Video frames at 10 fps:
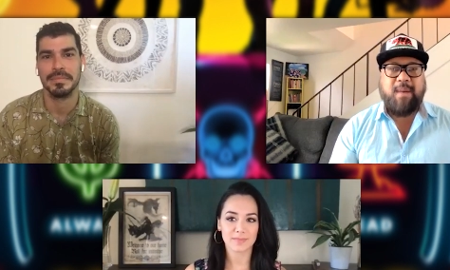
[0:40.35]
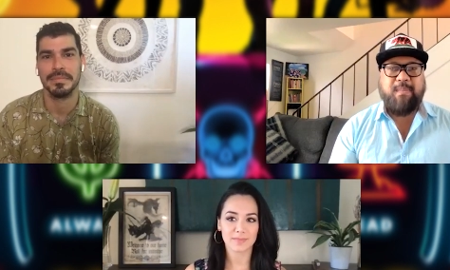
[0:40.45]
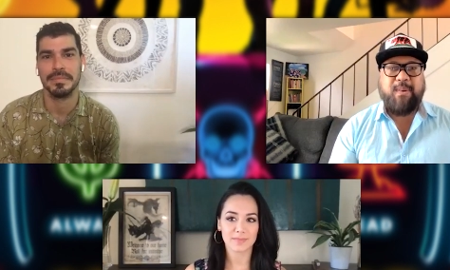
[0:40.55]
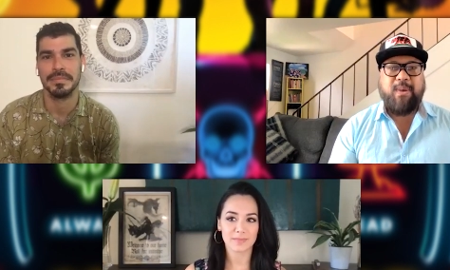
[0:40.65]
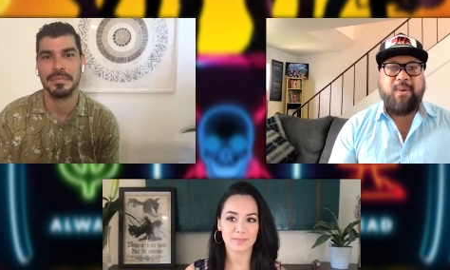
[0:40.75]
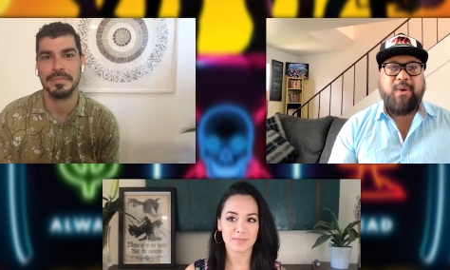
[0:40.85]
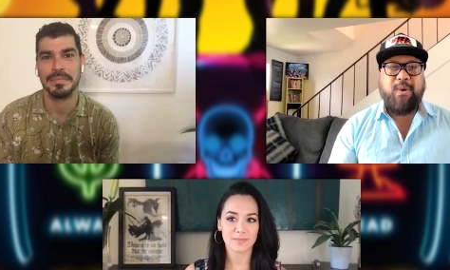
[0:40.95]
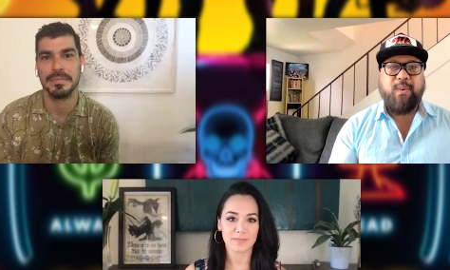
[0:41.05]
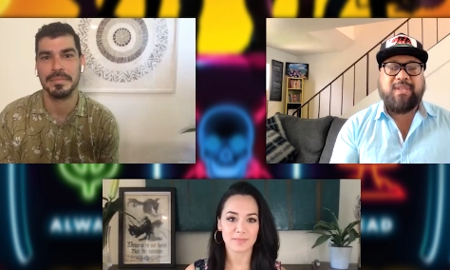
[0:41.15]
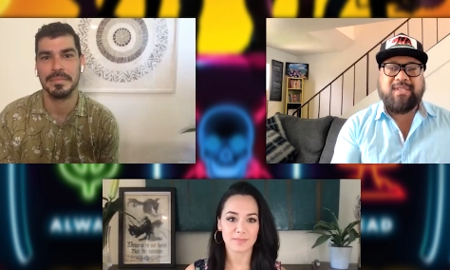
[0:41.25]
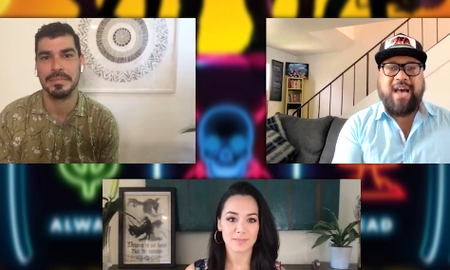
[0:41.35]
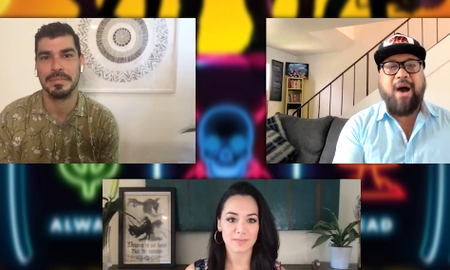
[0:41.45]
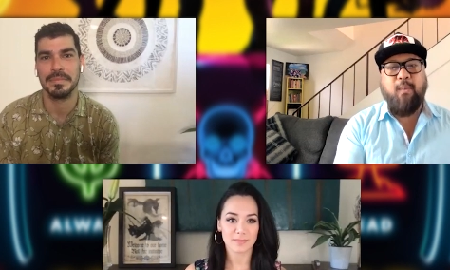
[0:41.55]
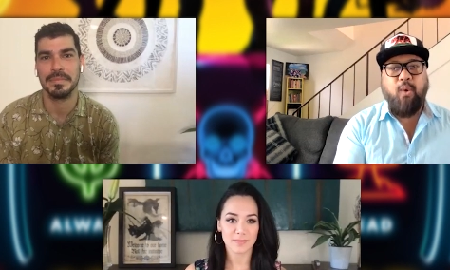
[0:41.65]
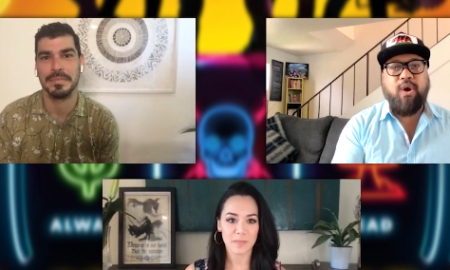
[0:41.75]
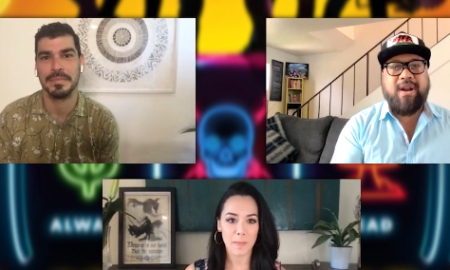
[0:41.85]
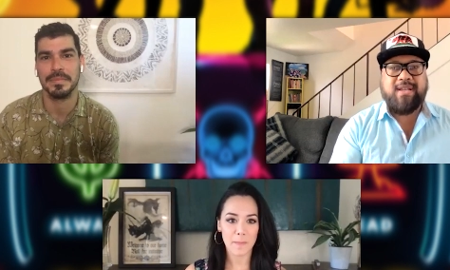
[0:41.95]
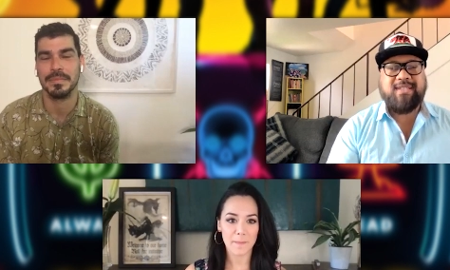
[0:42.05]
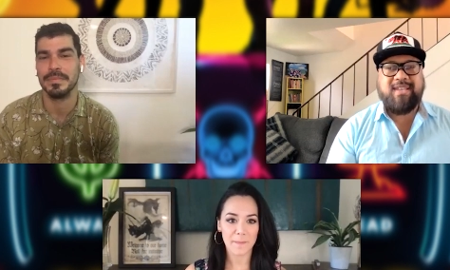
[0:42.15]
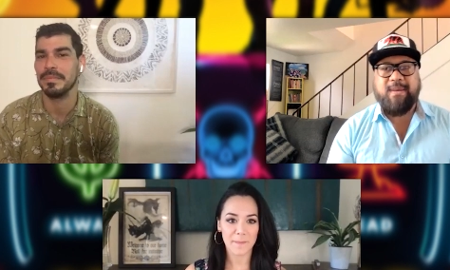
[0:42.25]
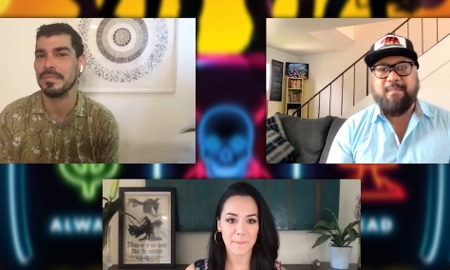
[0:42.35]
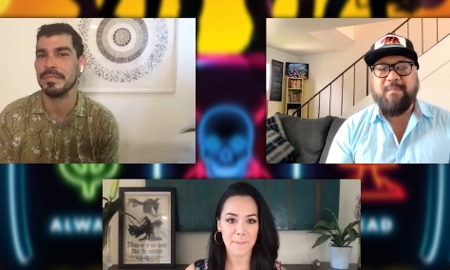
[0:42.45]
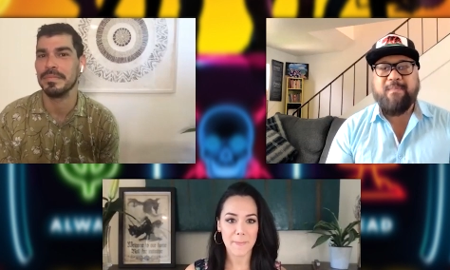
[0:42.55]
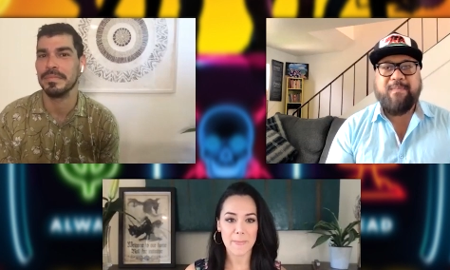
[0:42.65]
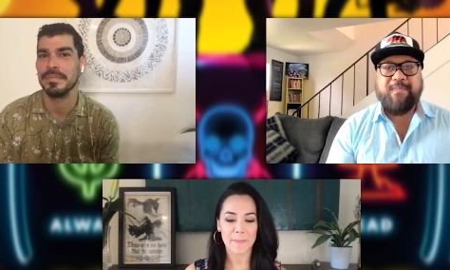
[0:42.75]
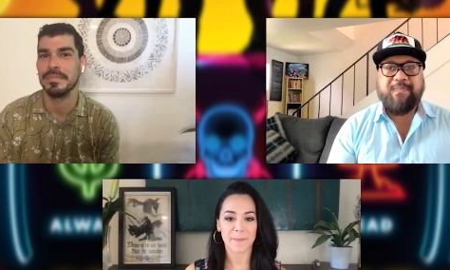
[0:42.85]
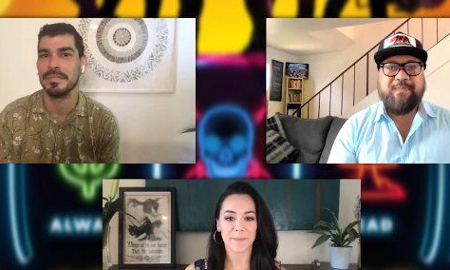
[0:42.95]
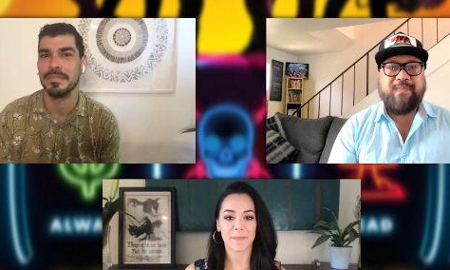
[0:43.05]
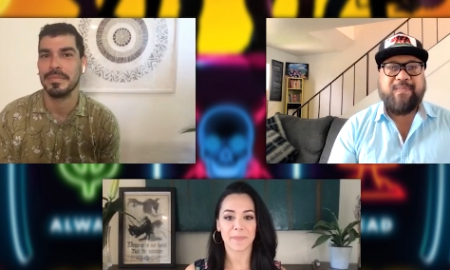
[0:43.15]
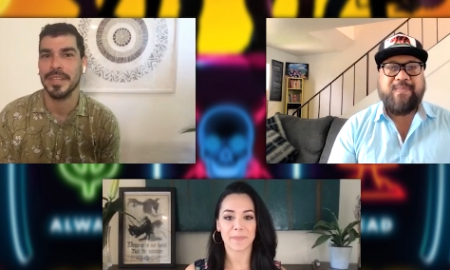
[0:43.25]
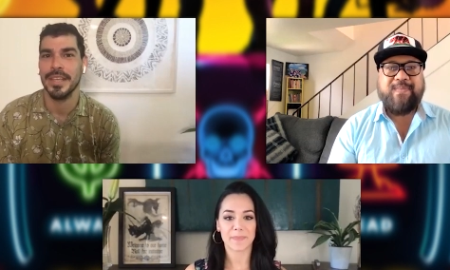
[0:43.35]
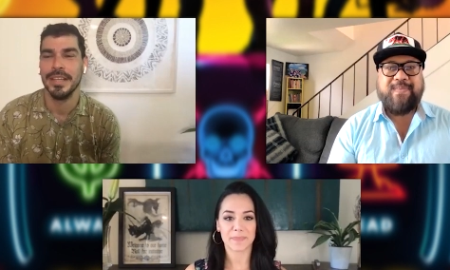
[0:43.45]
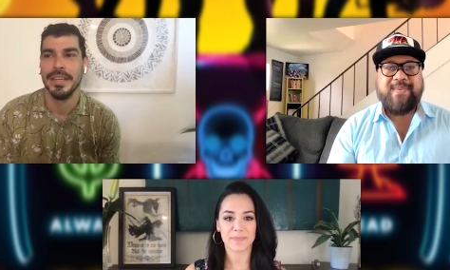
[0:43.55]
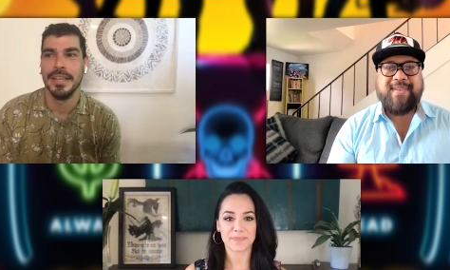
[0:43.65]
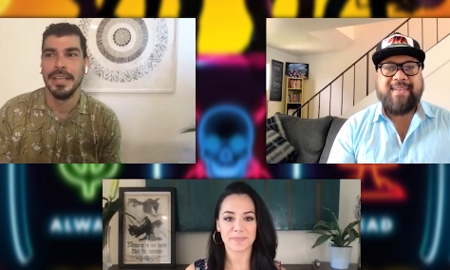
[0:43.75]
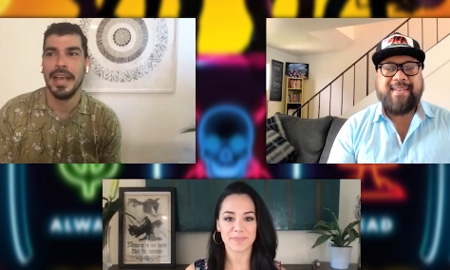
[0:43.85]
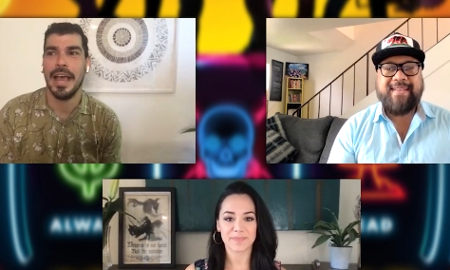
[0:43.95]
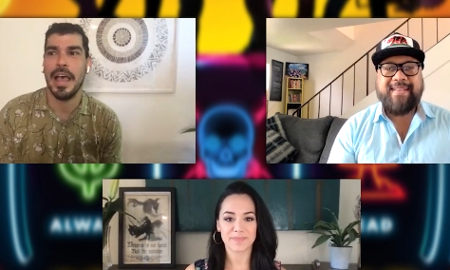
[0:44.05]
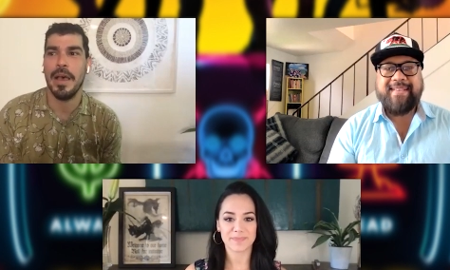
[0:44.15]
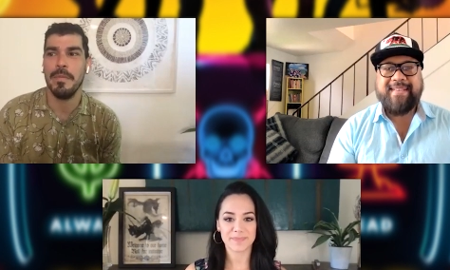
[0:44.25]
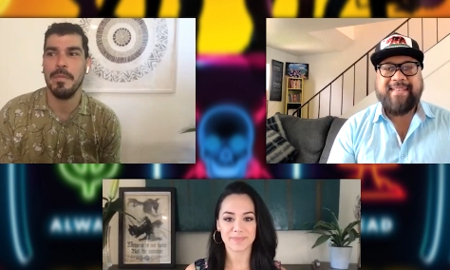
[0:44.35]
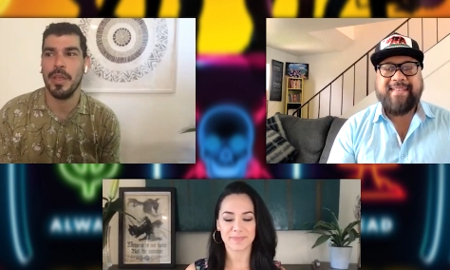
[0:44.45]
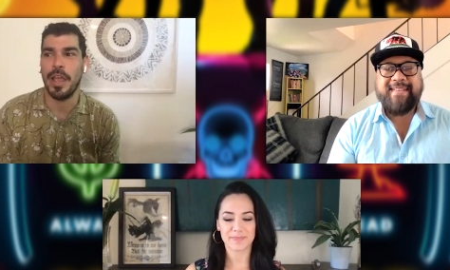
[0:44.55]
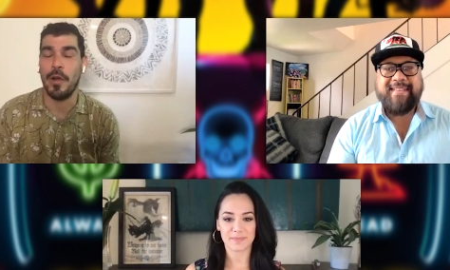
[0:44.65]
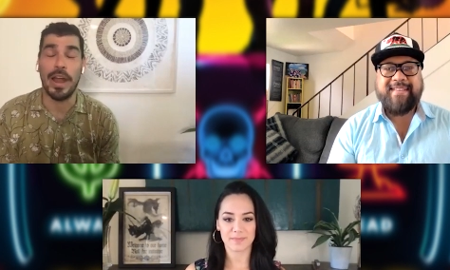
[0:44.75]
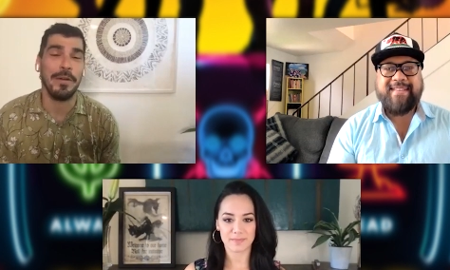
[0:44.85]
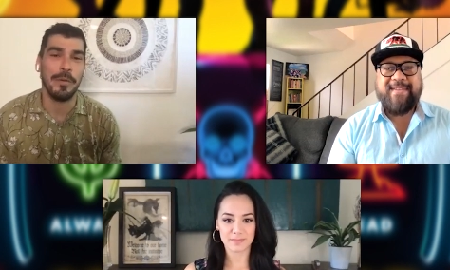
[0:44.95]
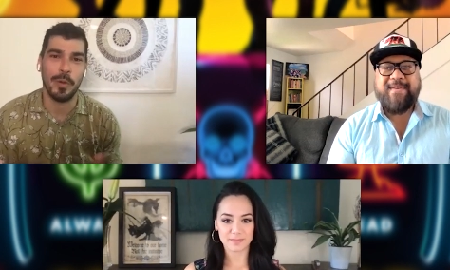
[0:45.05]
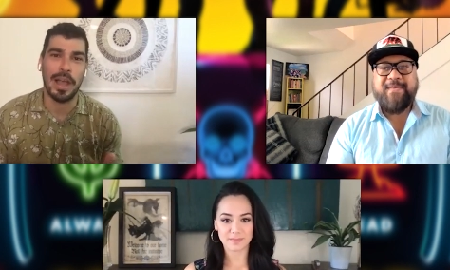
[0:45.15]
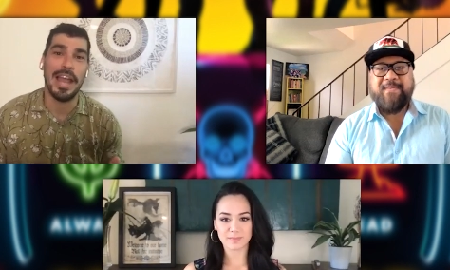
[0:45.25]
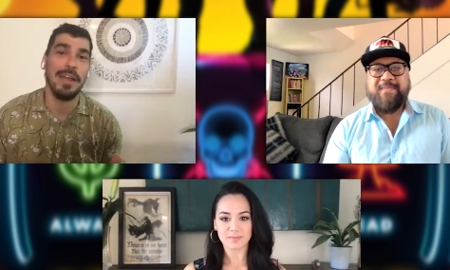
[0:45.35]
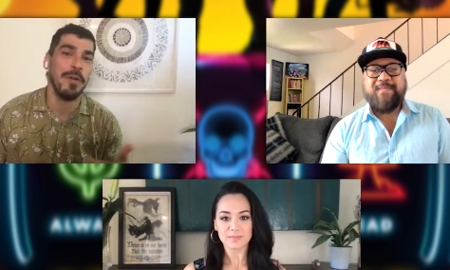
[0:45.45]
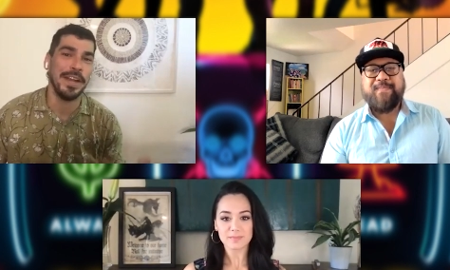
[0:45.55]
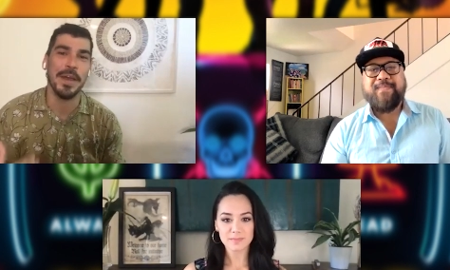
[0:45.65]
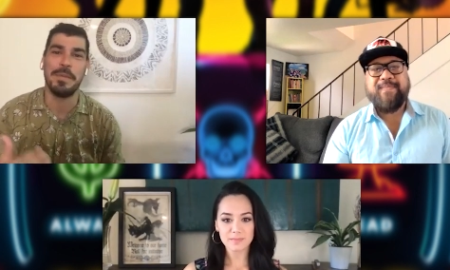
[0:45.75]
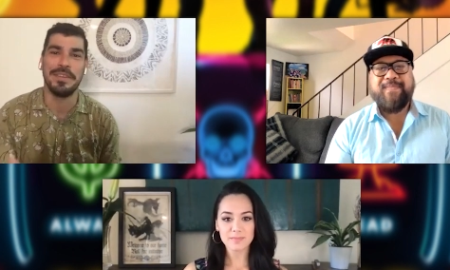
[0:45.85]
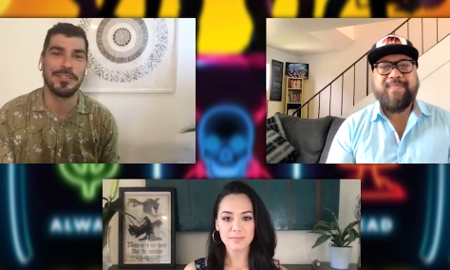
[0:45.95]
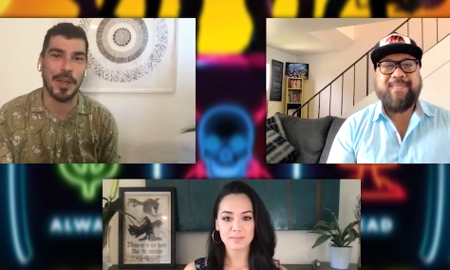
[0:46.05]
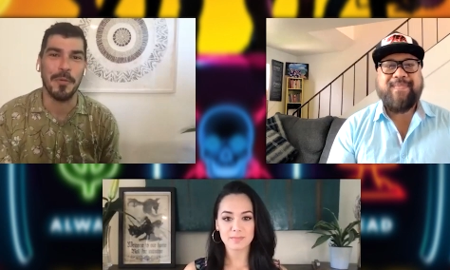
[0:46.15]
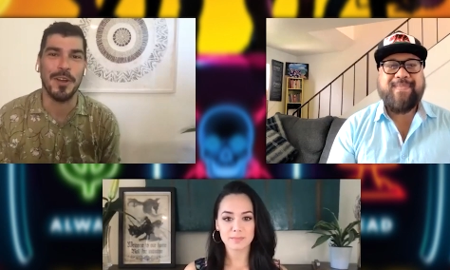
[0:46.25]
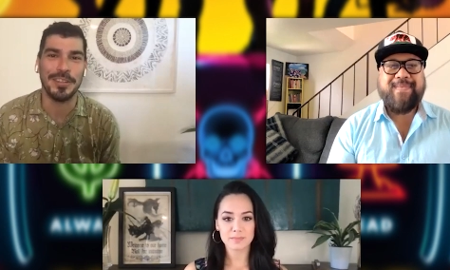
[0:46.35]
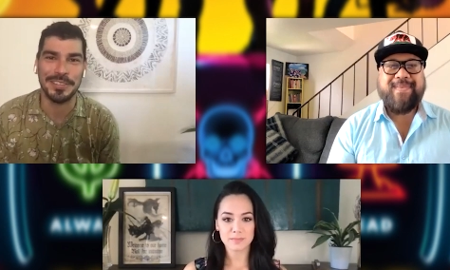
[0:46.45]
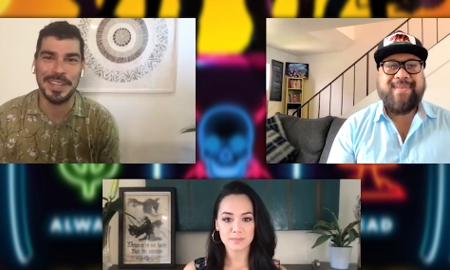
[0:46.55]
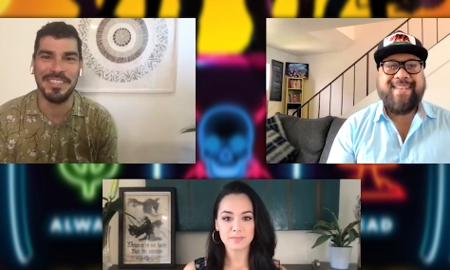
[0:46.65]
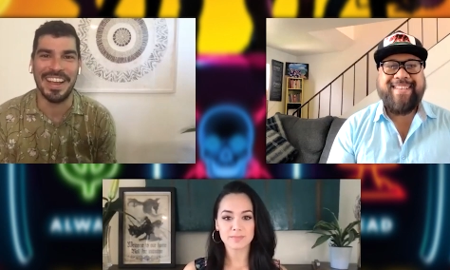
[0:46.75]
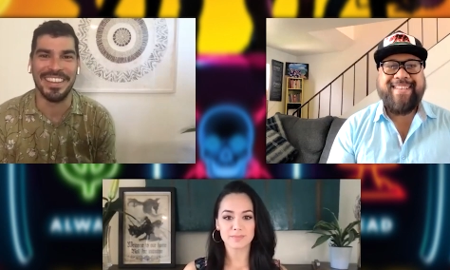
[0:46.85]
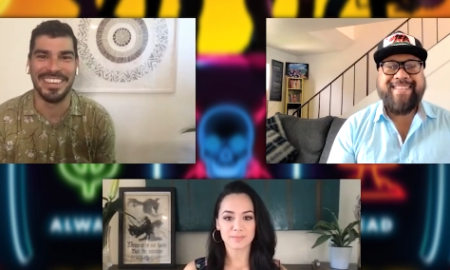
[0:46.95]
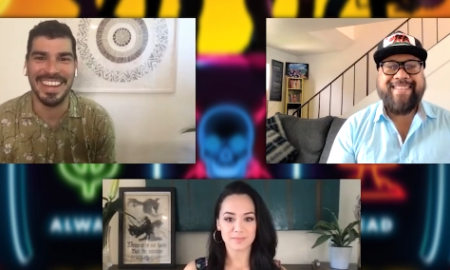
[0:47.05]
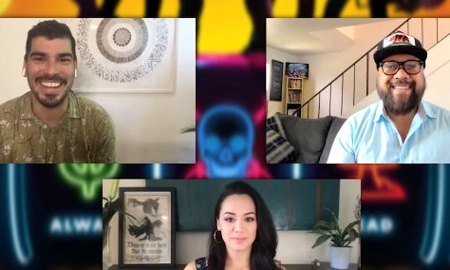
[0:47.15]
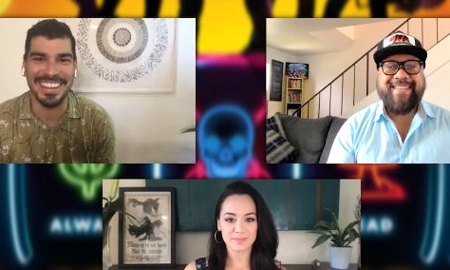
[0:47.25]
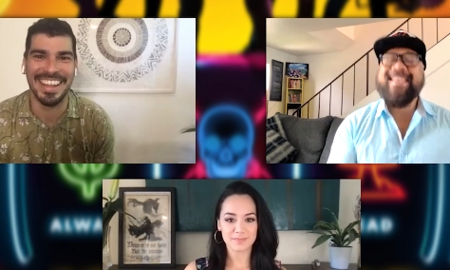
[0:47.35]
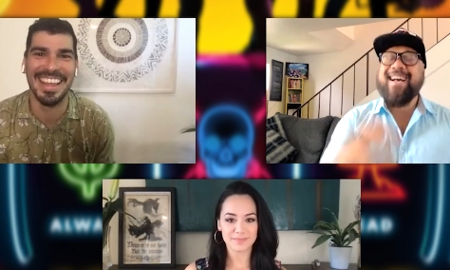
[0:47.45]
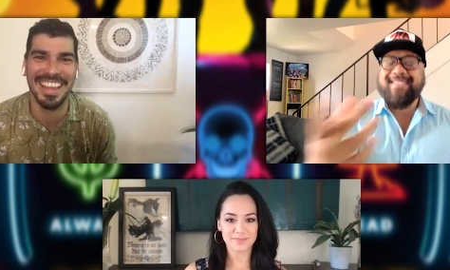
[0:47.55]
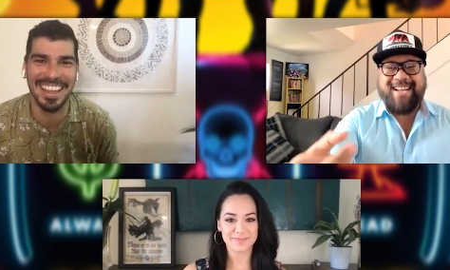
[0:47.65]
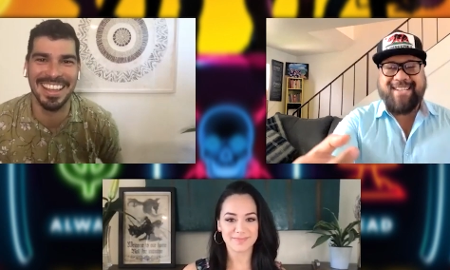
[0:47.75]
Speaker 1: up with Scott Ward and his team.
Speaker 2: Um, or I, I wind up in Scott Ward's team rather, right? Yes,